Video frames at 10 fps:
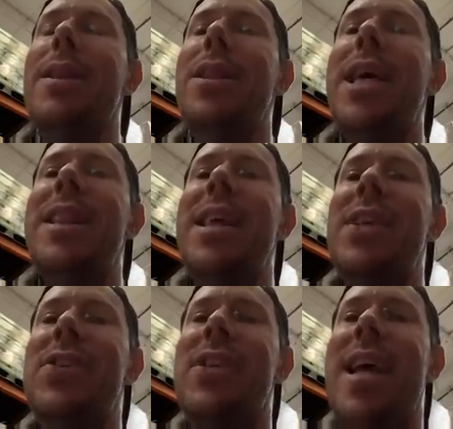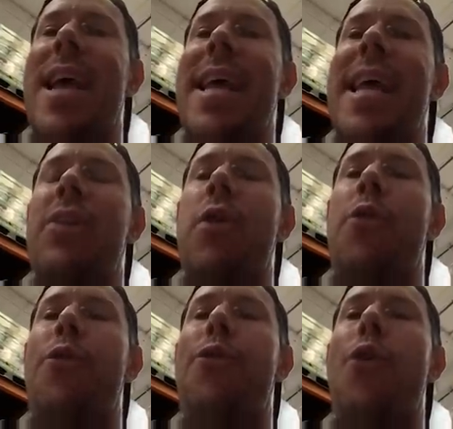look at this. It's
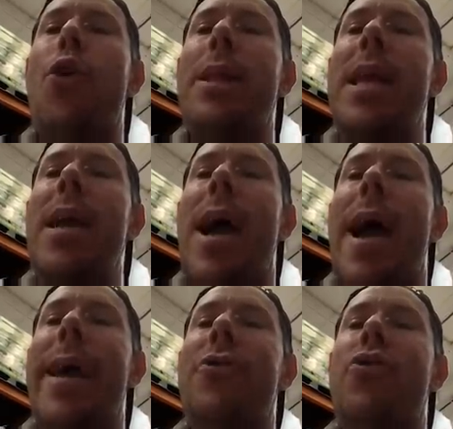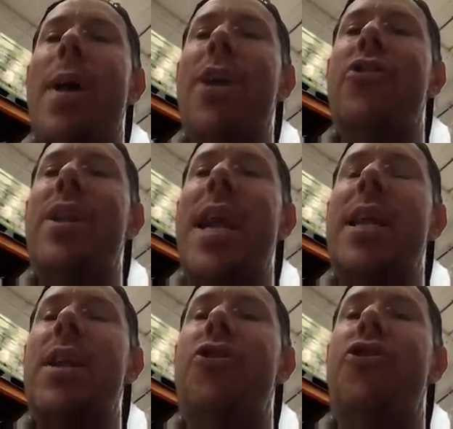fully
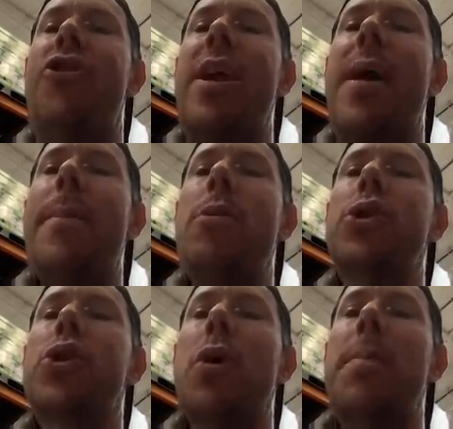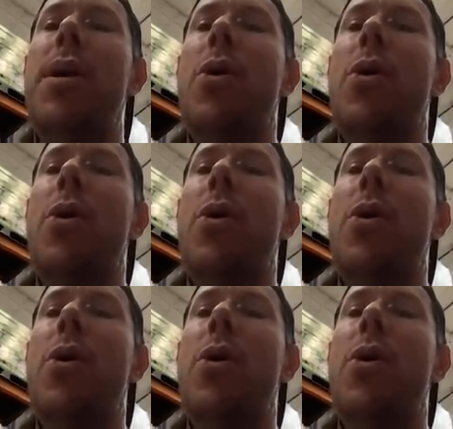hydrogenated GMO soybean